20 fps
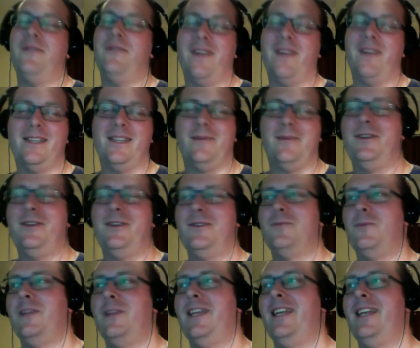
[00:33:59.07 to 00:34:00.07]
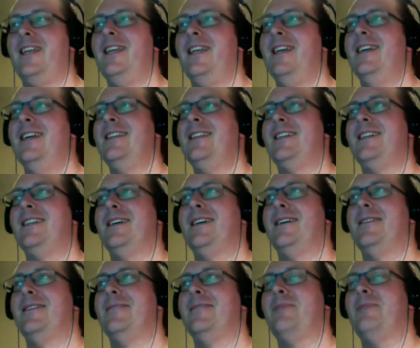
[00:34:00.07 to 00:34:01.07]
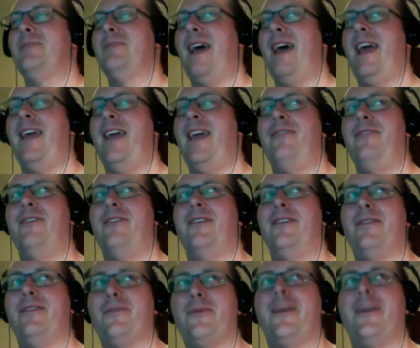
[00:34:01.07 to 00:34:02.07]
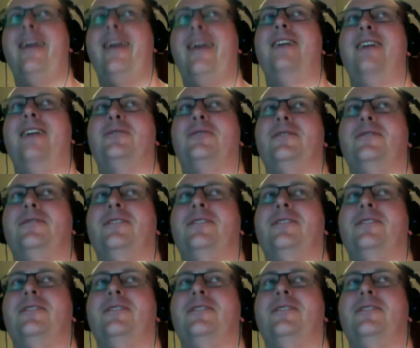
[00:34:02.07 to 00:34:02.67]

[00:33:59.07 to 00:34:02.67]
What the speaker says: someone who's willing to pay for 300